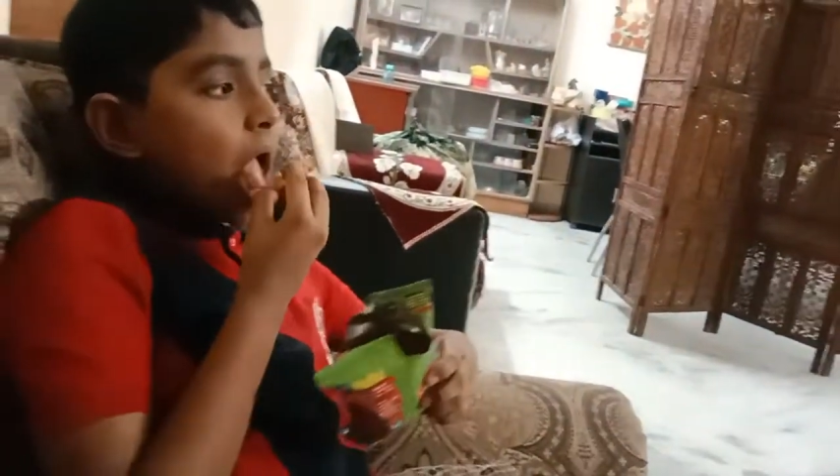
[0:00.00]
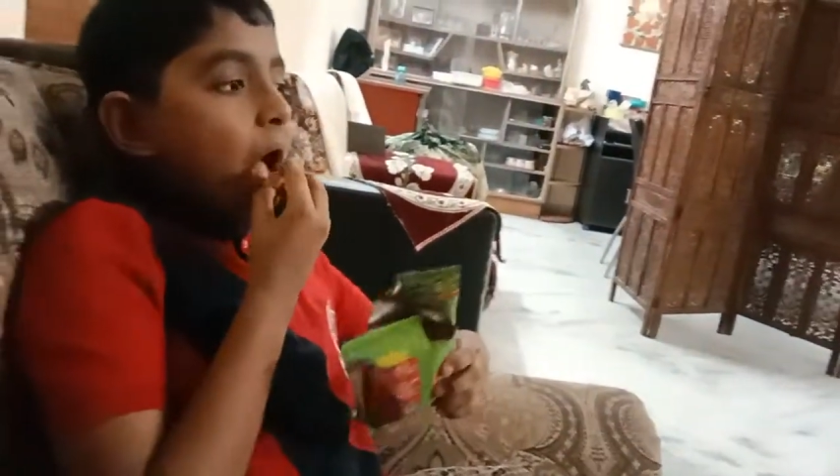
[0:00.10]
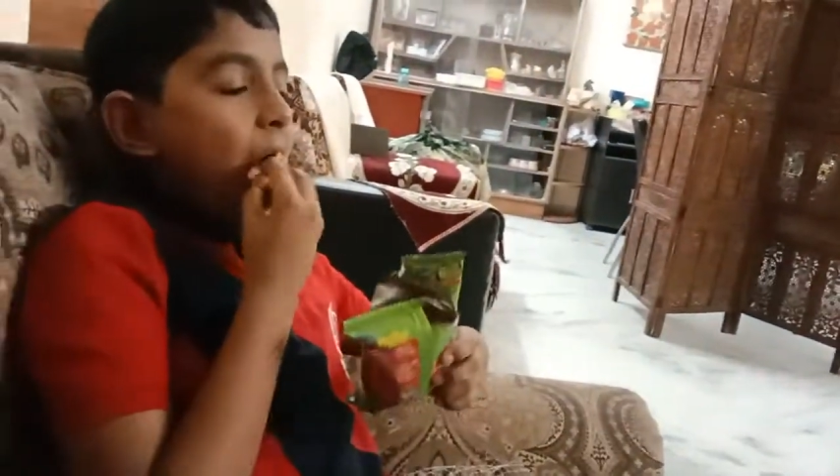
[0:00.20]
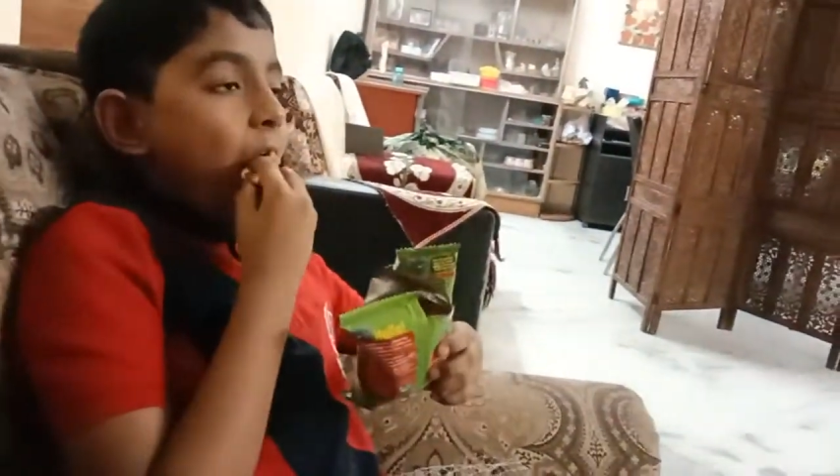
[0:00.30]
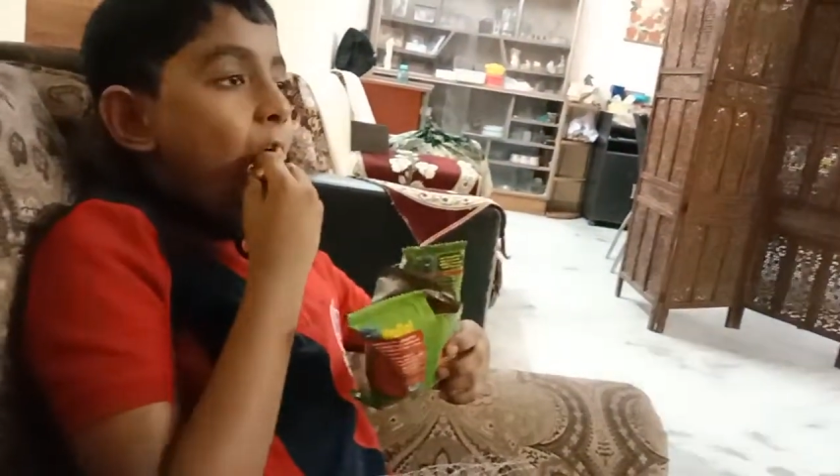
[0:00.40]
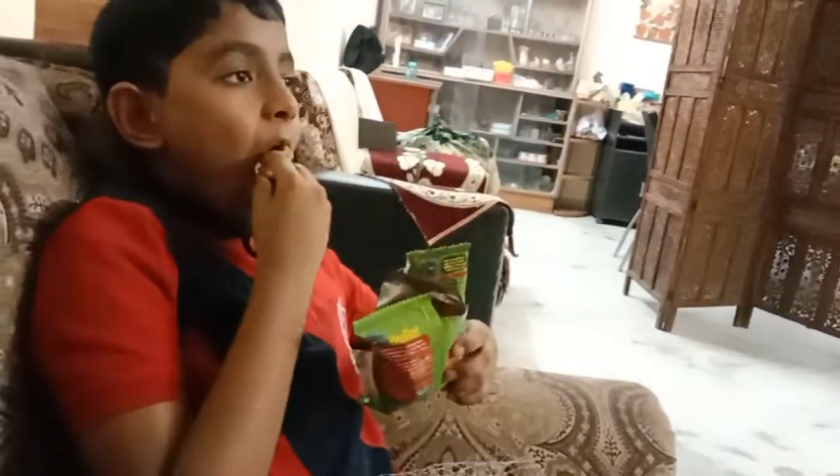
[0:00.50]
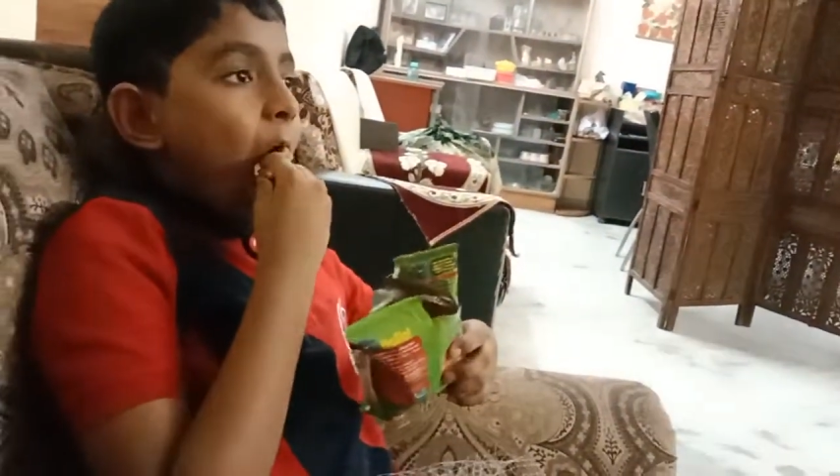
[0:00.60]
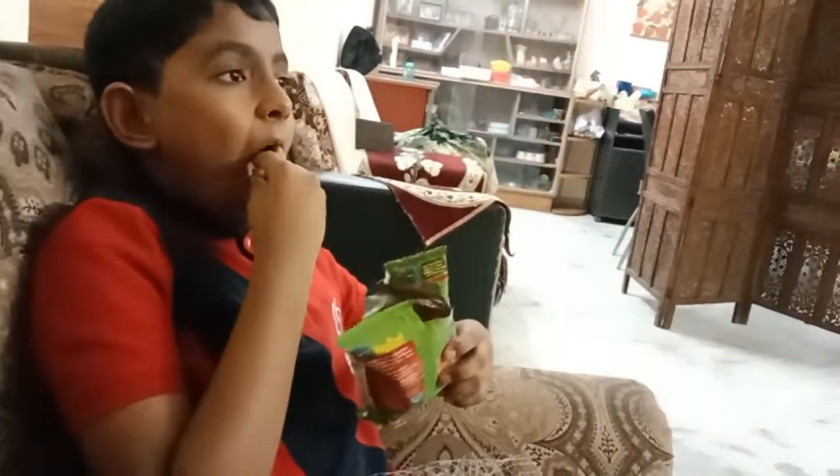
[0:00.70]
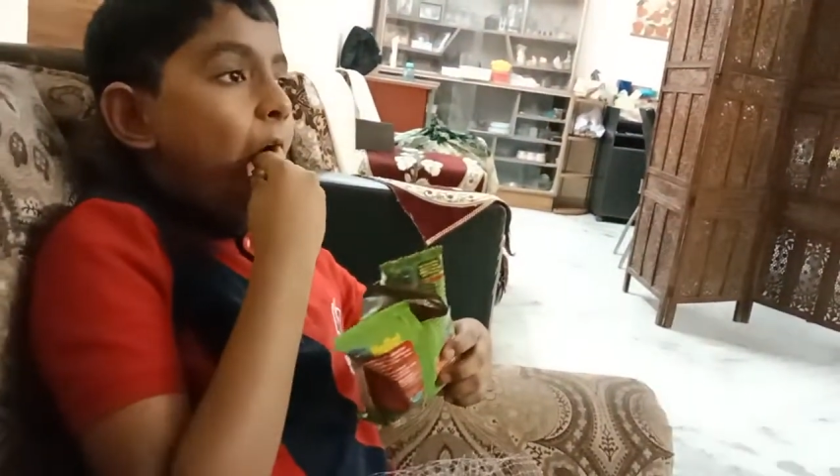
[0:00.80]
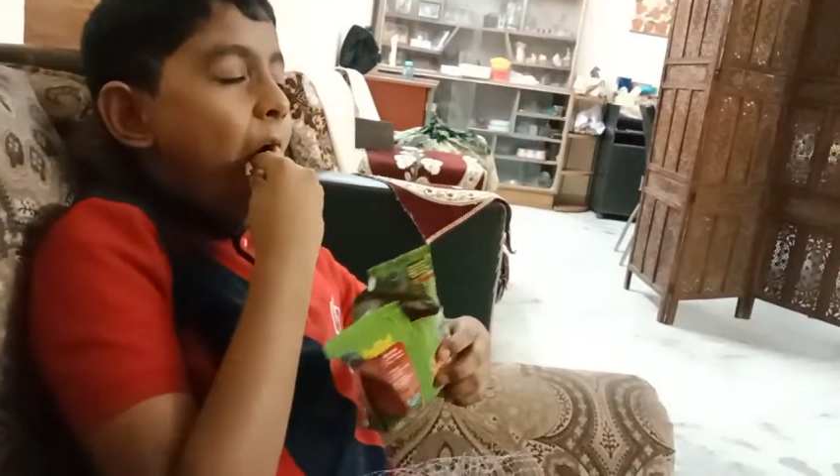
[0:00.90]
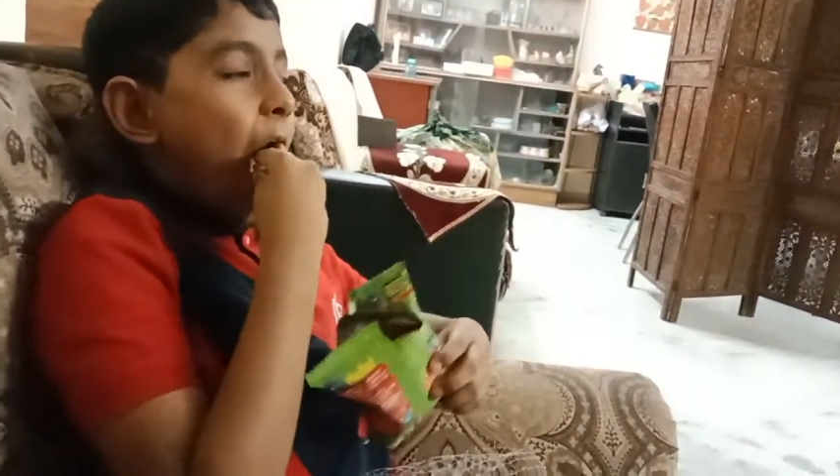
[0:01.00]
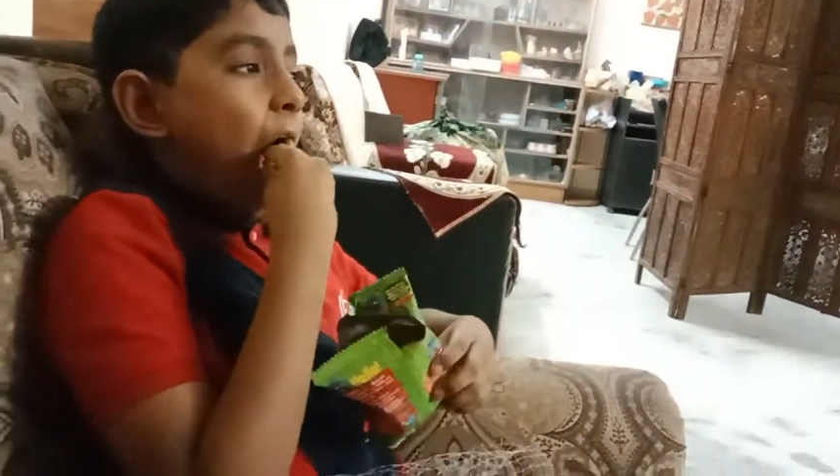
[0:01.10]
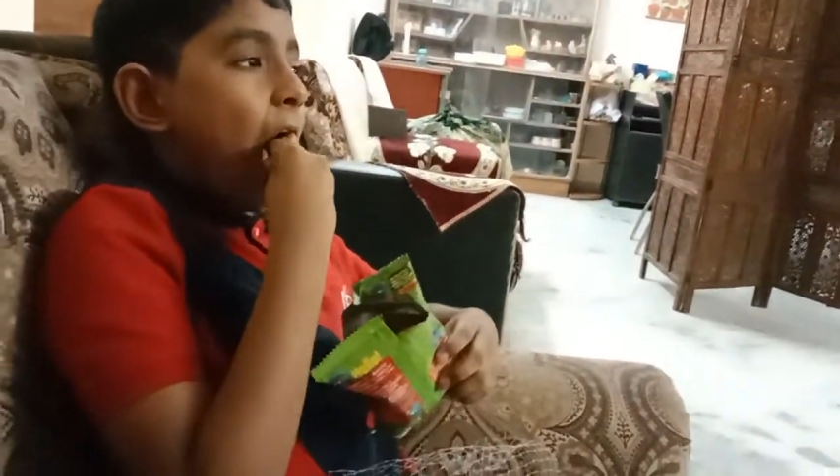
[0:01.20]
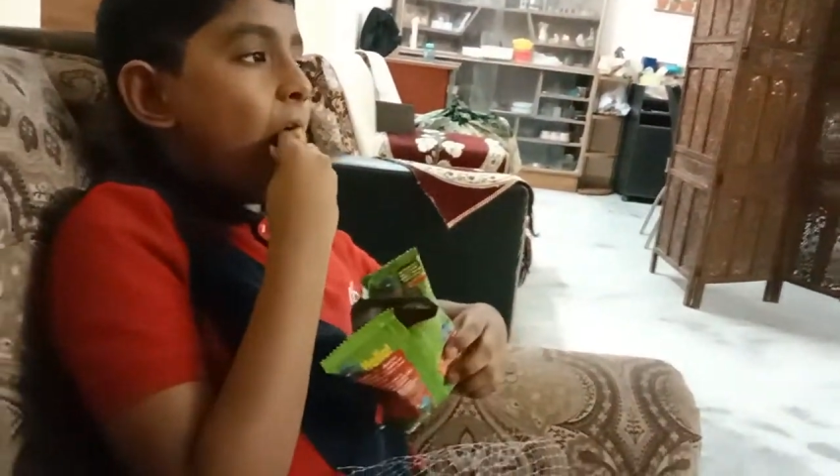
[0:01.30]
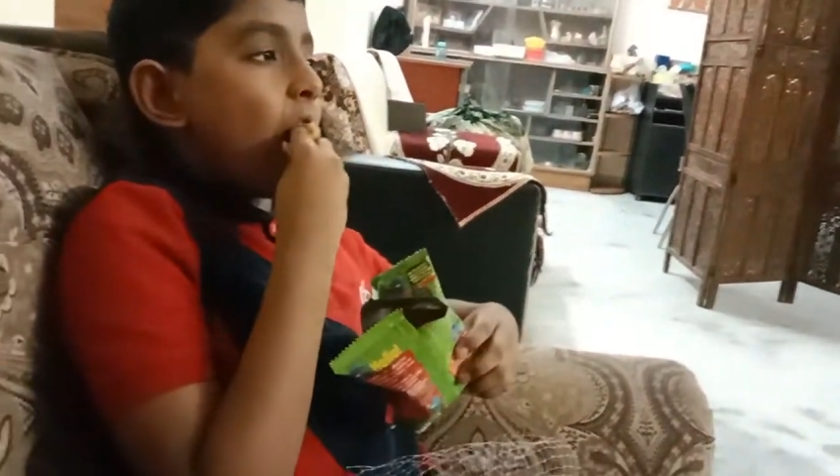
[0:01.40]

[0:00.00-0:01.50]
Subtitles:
garlic and all of that.